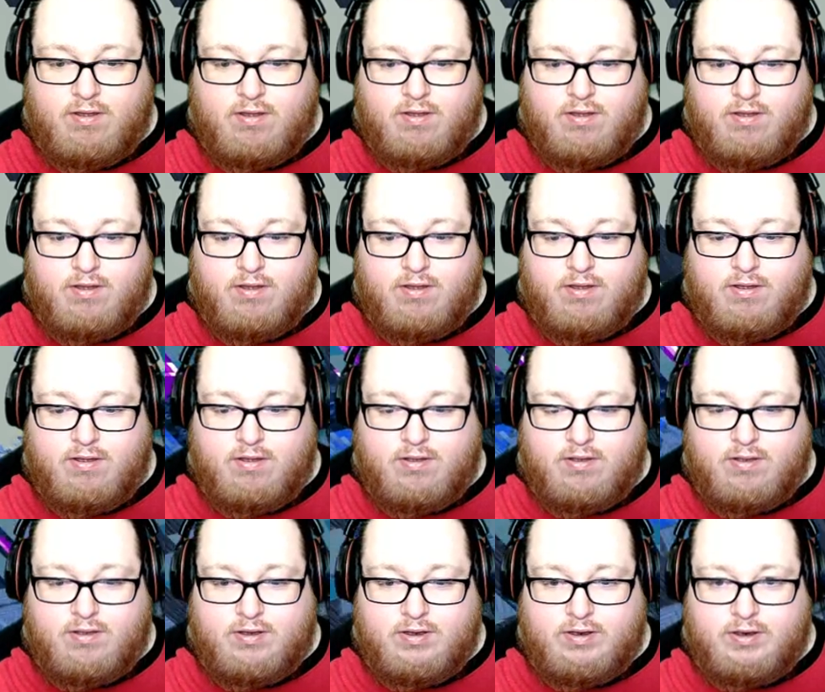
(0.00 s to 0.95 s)

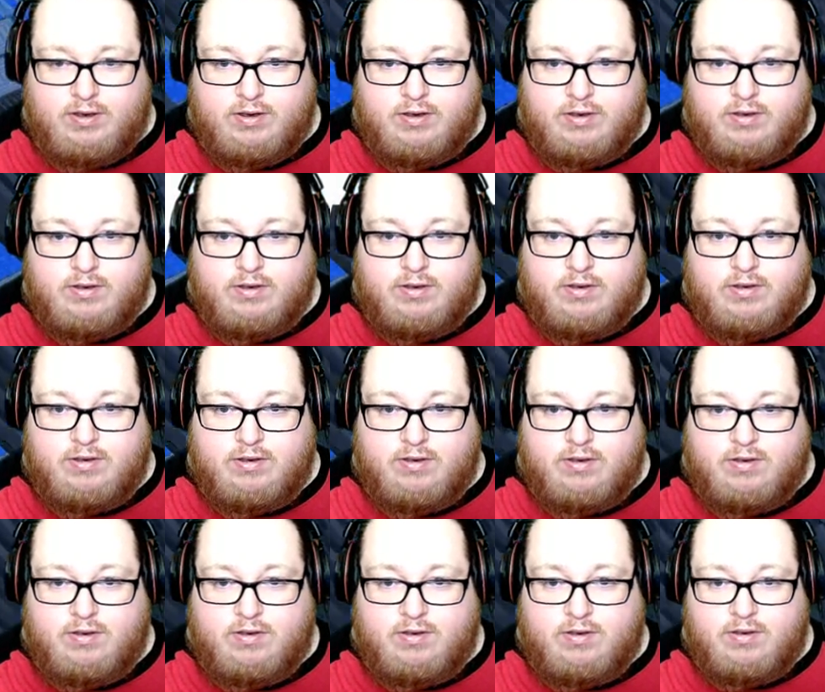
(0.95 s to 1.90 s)

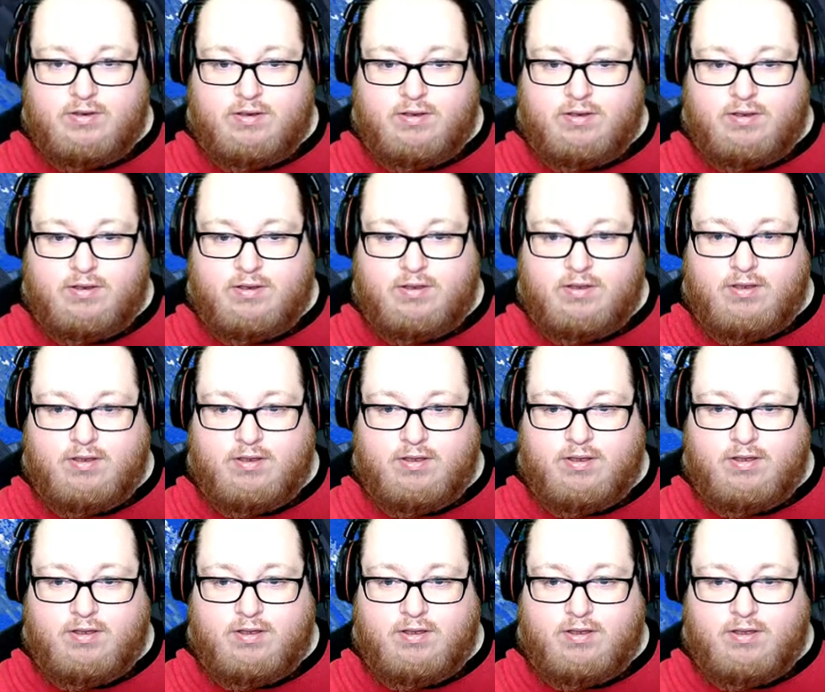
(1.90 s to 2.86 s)

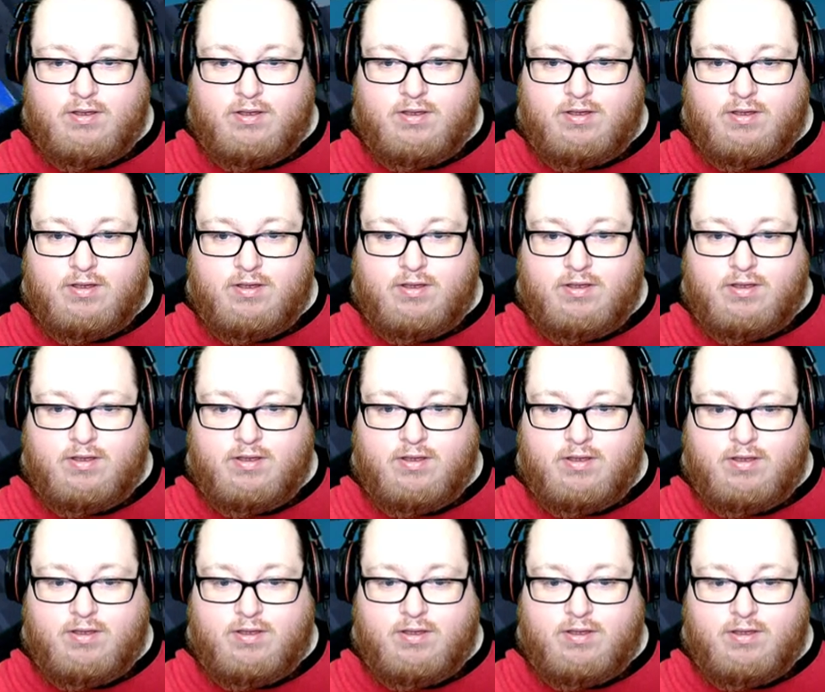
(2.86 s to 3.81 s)

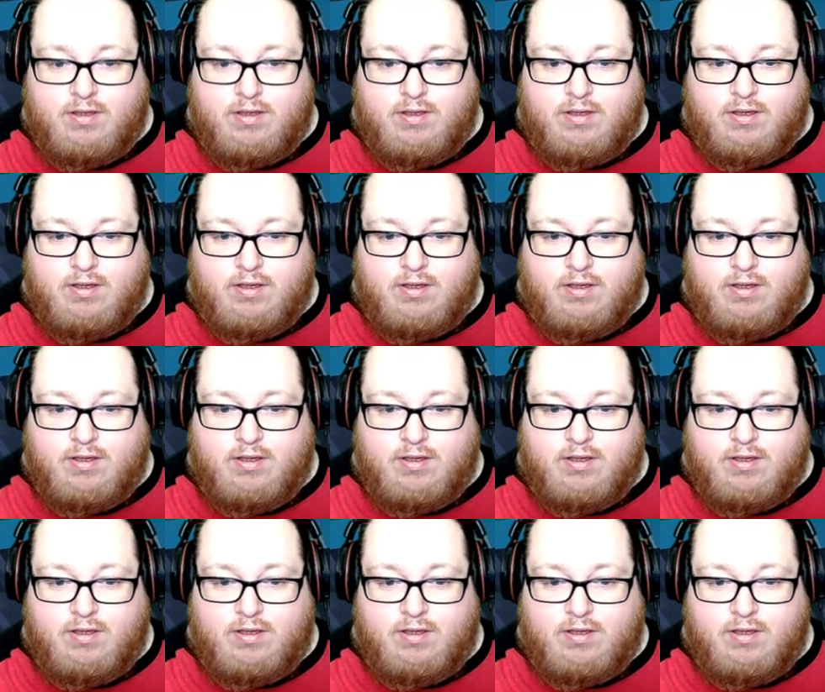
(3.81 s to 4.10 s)
(no one is talking)